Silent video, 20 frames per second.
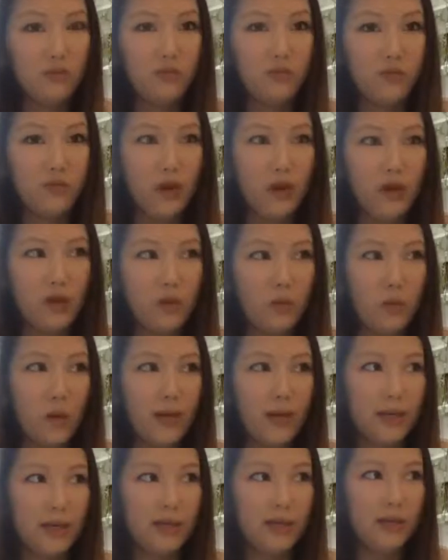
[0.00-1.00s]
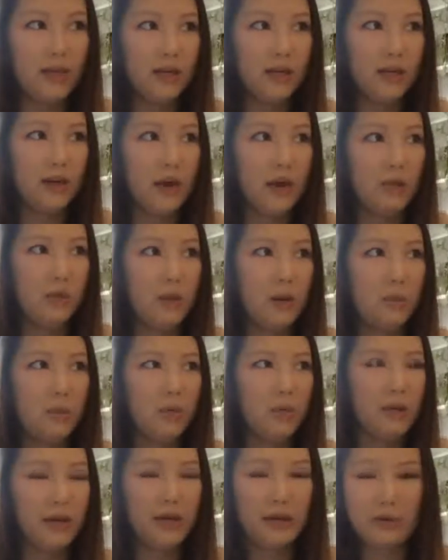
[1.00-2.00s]
very white. And I
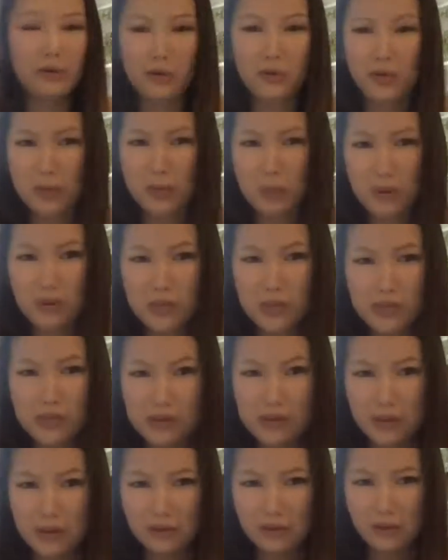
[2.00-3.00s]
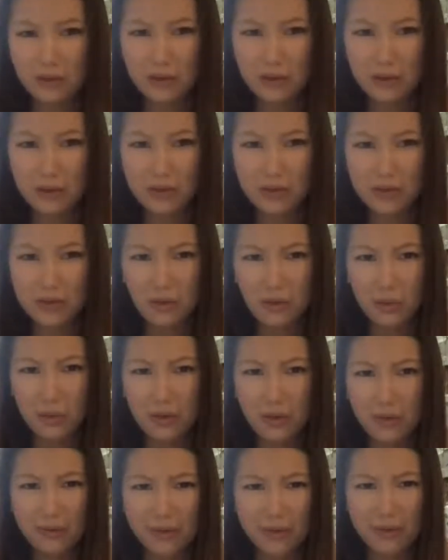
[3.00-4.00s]
remember like learning about slavery, and I was like,
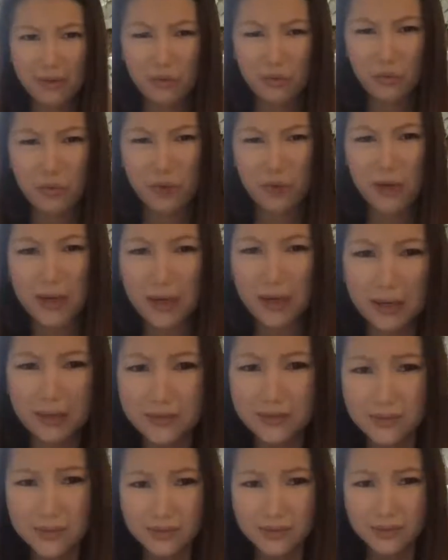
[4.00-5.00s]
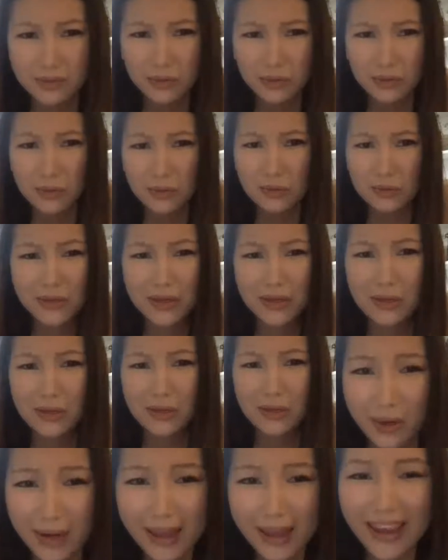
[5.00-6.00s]
what, like 3 days? Like, it was like
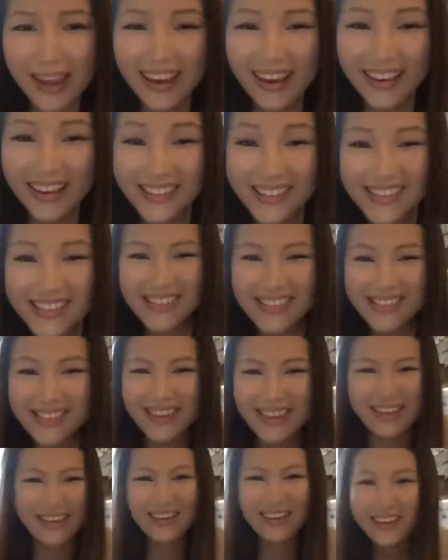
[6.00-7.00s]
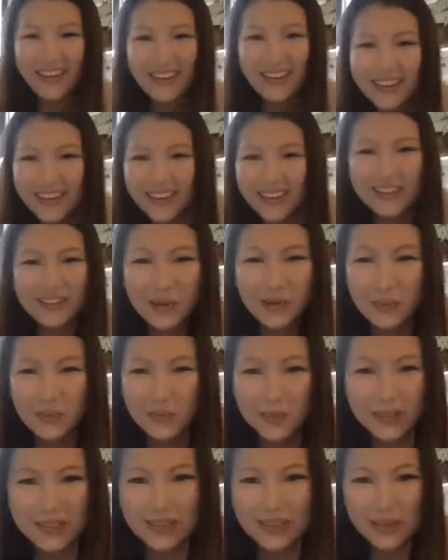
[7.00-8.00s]
3 days. Like, you don't
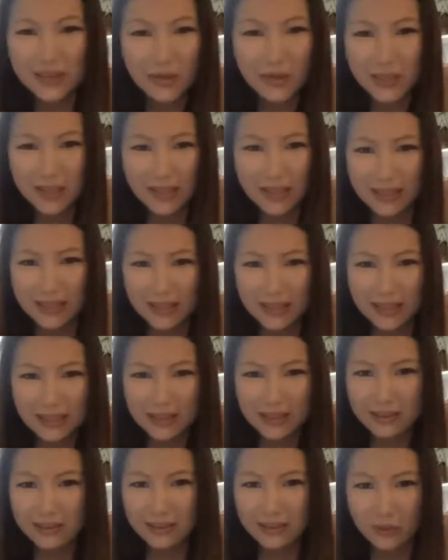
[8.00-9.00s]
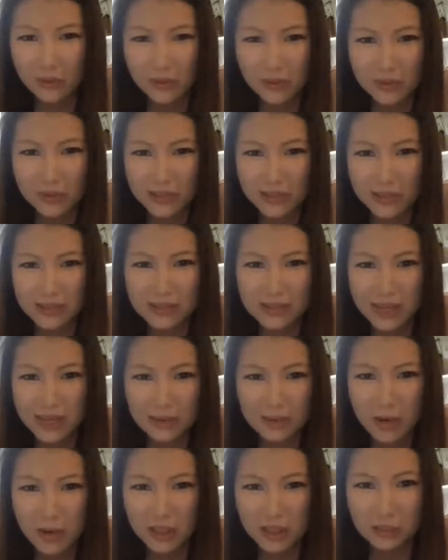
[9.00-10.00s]
really learn anything. They don't really say
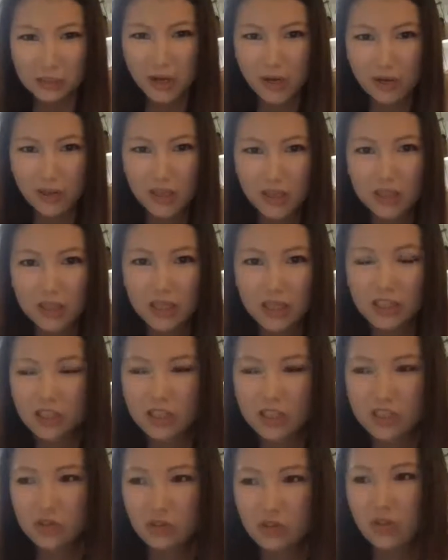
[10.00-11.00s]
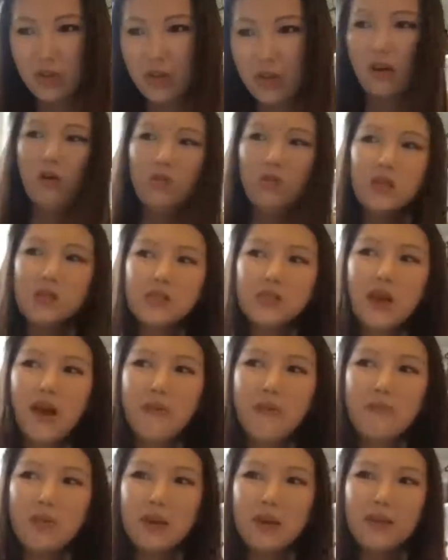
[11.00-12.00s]
much about it. They just are like, oh, this
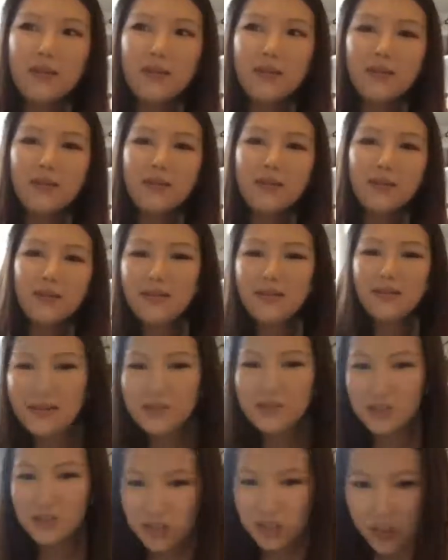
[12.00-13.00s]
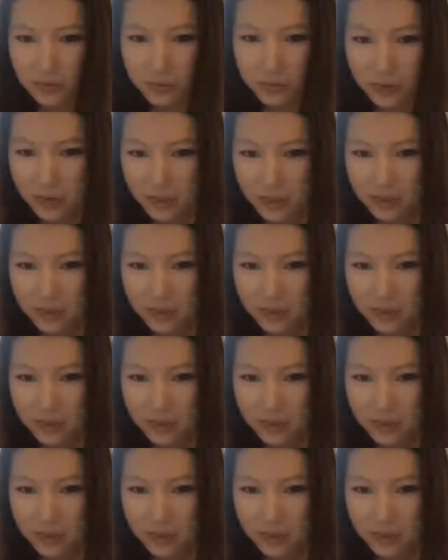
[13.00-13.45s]
happened. Next chapter.